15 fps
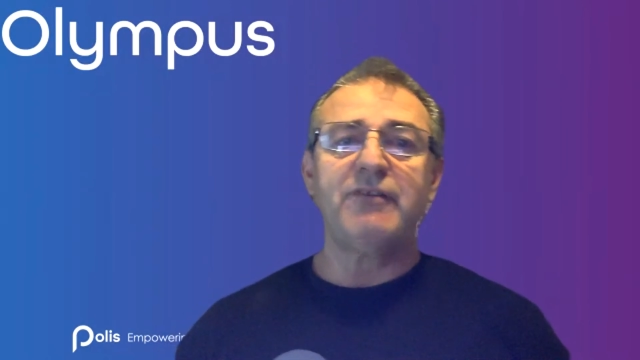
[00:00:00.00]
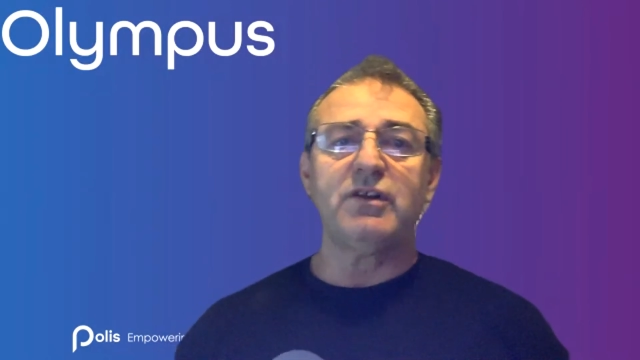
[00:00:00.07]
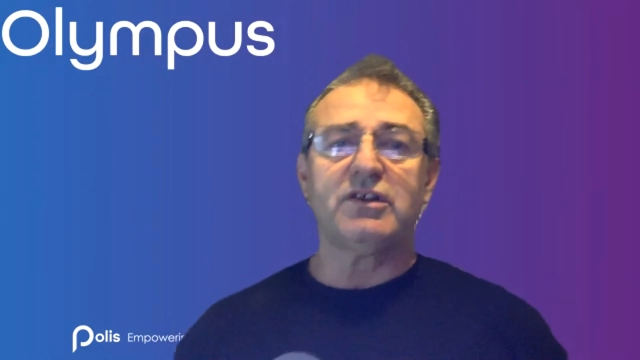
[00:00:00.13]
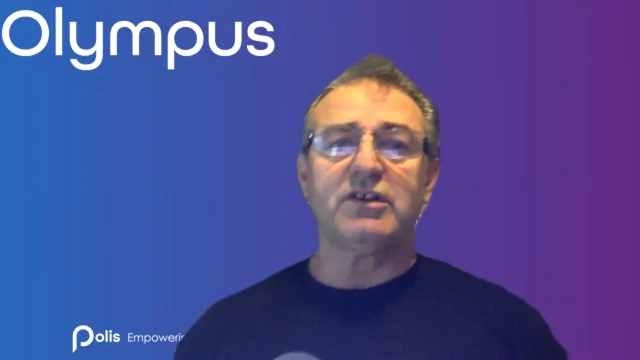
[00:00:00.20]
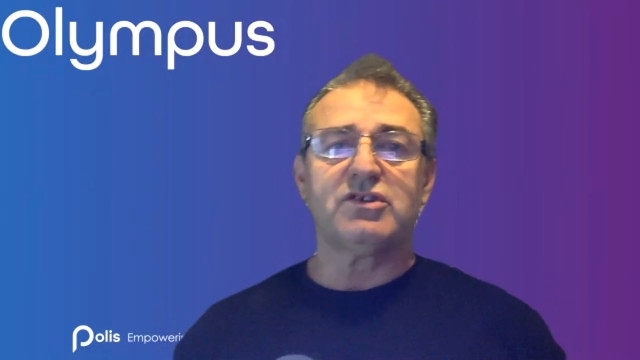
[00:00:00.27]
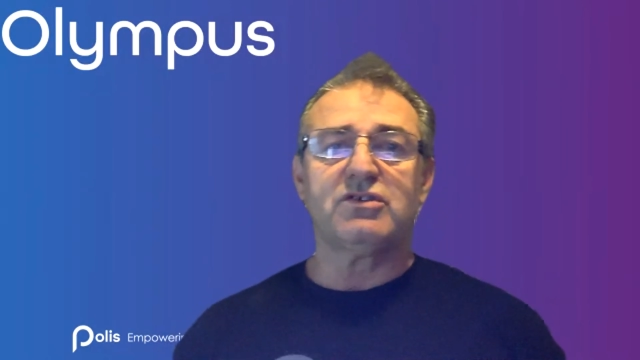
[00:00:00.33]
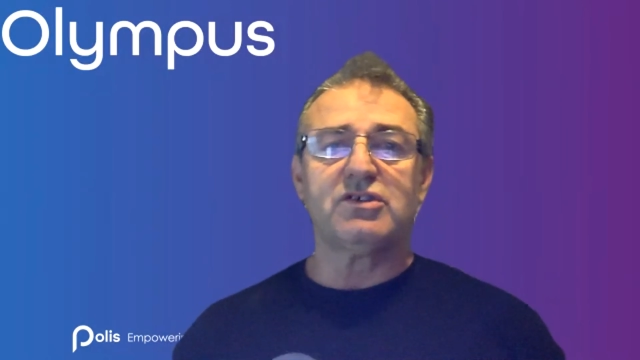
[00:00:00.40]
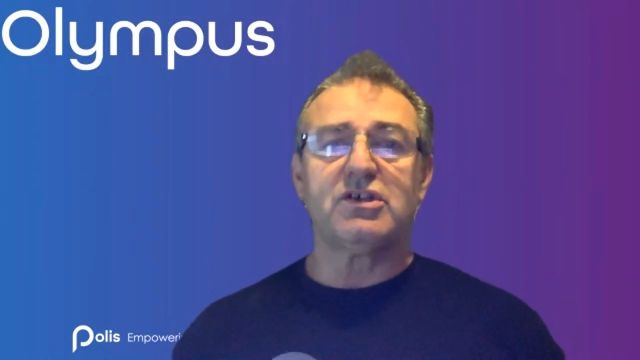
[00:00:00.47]
your
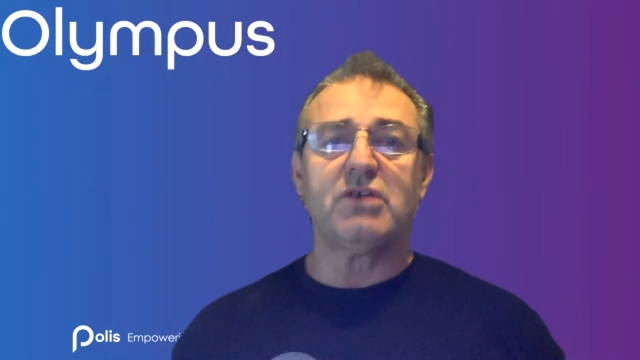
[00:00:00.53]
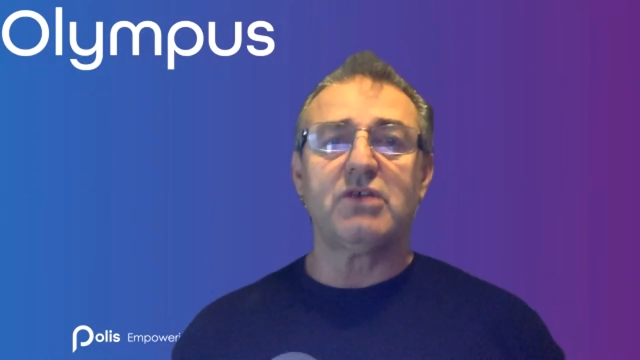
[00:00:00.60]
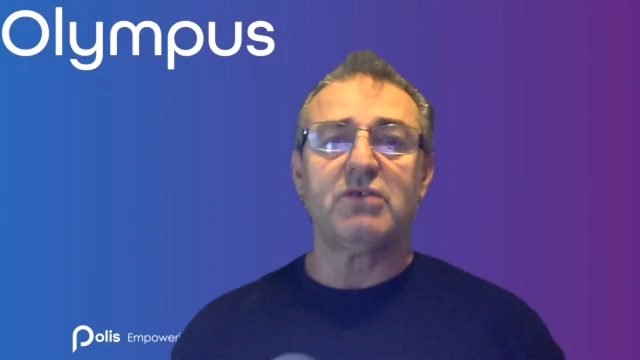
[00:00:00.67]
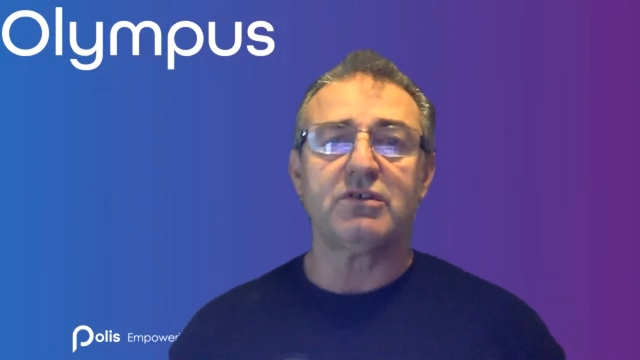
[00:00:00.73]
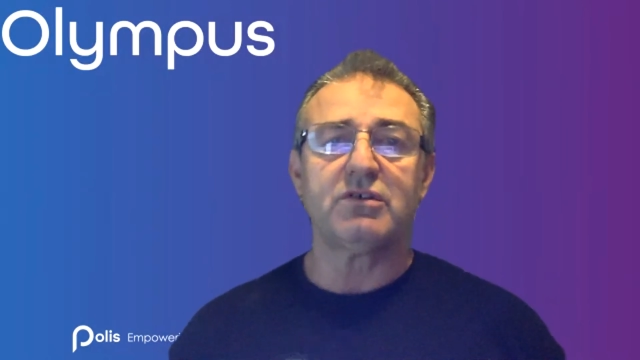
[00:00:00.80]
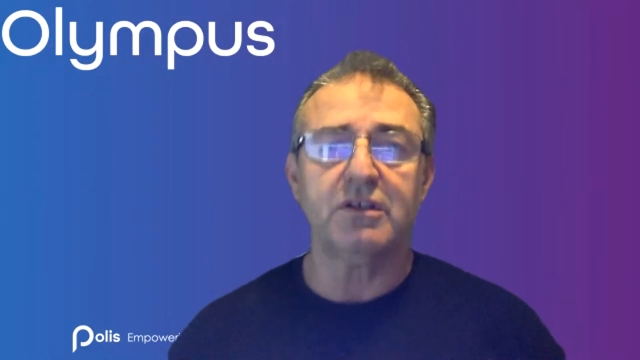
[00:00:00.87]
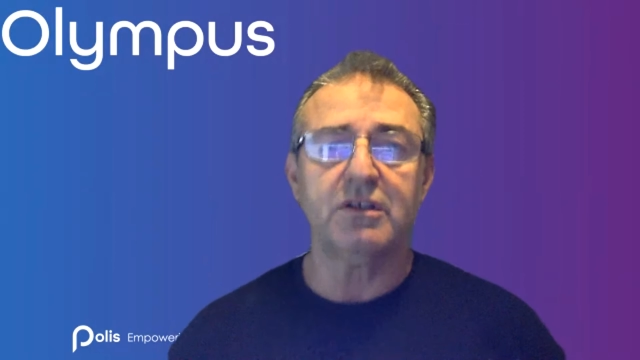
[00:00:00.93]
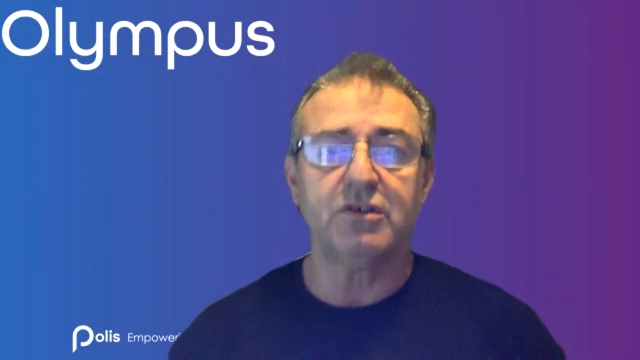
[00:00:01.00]
listeners go
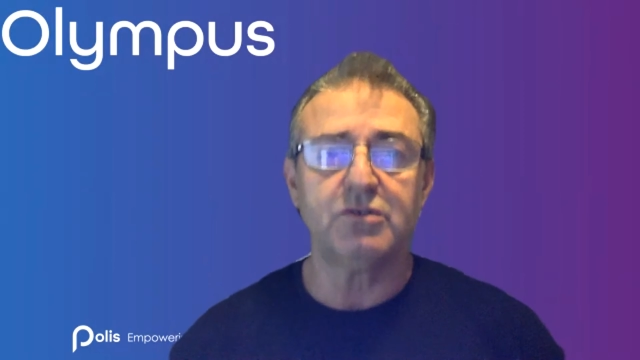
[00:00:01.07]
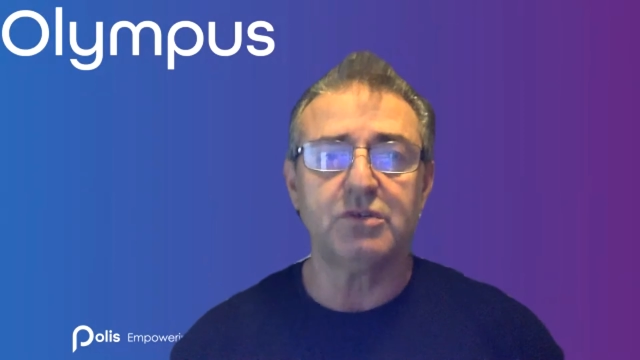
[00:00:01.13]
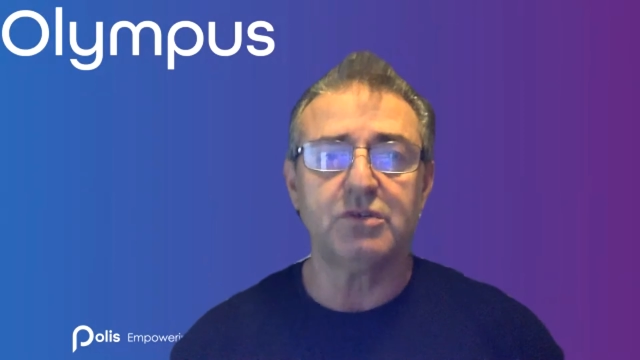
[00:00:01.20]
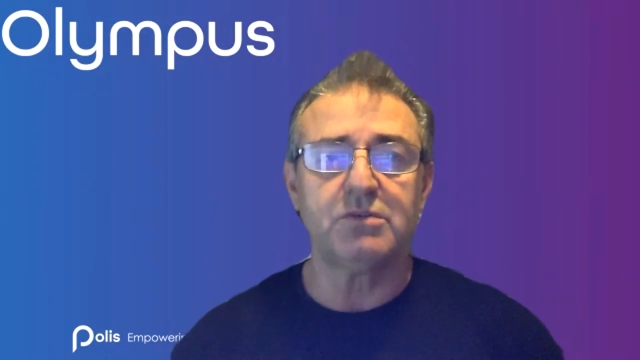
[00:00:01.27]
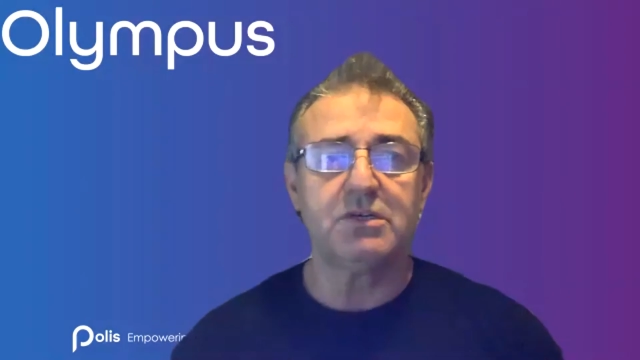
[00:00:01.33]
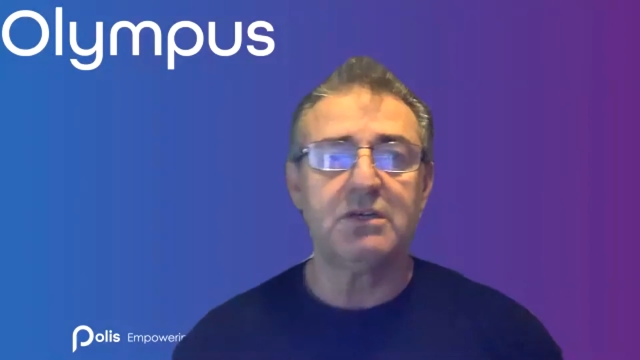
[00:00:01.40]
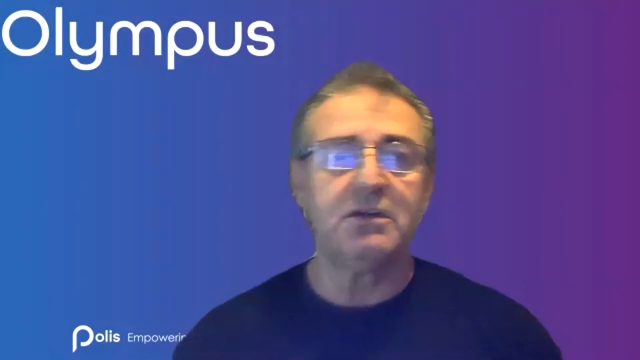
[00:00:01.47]
to the YouTube,